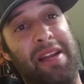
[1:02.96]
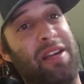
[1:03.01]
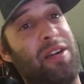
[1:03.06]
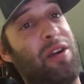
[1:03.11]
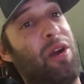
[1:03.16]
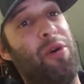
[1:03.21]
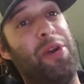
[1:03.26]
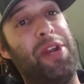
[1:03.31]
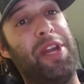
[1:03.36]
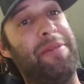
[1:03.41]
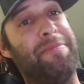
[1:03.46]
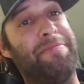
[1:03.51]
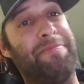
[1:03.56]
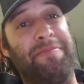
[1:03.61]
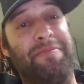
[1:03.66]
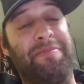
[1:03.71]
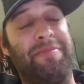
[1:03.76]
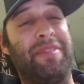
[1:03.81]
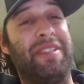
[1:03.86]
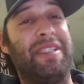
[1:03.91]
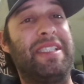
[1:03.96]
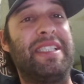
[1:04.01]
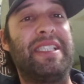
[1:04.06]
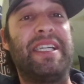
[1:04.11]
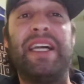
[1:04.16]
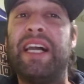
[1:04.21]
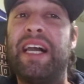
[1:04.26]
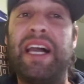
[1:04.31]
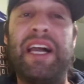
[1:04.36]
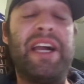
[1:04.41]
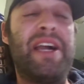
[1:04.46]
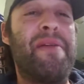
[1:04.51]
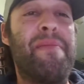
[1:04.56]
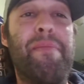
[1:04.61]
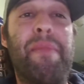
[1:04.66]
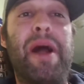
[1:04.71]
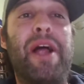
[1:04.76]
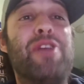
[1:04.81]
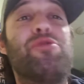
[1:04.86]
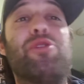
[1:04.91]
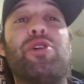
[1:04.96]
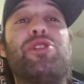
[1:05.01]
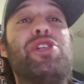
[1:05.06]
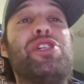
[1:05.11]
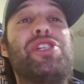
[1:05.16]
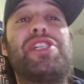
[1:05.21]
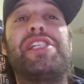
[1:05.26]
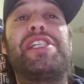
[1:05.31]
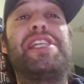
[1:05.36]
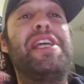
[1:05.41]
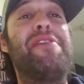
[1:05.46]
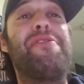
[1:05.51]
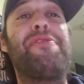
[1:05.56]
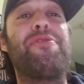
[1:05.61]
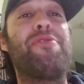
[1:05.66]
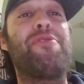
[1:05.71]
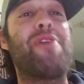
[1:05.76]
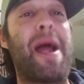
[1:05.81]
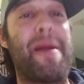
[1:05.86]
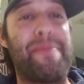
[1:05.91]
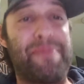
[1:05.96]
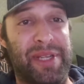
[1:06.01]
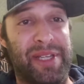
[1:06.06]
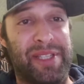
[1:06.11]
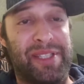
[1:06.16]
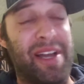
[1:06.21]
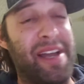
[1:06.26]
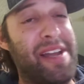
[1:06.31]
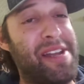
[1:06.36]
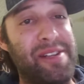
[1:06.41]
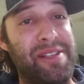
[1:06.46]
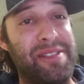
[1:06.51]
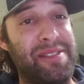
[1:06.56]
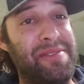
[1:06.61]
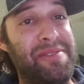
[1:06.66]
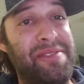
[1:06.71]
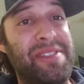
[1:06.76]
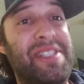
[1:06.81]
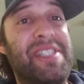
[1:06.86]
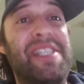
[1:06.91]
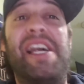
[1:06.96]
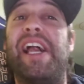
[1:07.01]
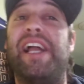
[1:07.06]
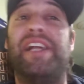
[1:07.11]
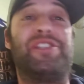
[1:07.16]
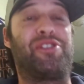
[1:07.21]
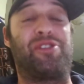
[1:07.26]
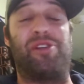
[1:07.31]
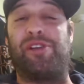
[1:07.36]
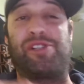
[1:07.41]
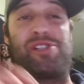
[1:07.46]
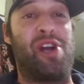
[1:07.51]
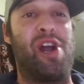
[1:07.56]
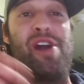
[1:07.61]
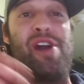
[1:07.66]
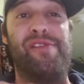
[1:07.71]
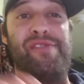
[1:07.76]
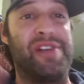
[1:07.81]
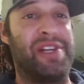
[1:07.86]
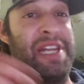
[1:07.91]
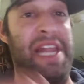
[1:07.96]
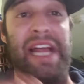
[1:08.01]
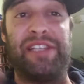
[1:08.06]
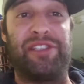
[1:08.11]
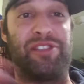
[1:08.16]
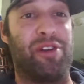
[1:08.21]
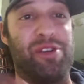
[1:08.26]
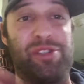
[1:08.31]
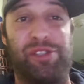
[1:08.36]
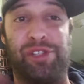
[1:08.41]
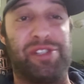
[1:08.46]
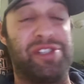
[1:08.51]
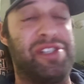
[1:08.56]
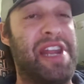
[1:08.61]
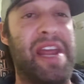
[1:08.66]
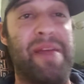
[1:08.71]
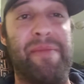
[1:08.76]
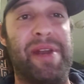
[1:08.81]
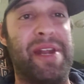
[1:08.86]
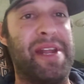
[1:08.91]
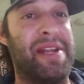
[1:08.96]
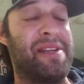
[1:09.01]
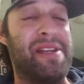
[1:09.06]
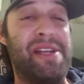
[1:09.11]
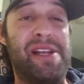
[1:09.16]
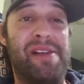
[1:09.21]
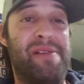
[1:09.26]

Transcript: Cody, might as well just gift wrap the title and start carving Lance Archer's name in it,